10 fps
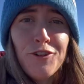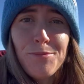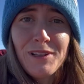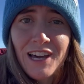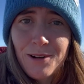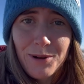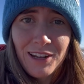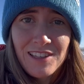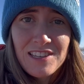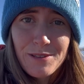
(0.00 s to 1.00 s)
apply to
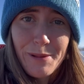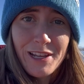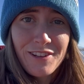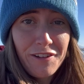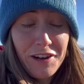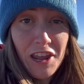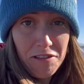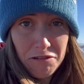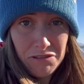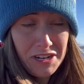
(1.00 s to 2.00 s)
work at this place called
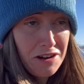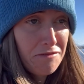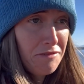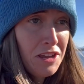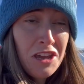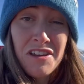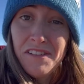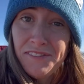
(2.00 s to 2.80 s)
Yellowstone.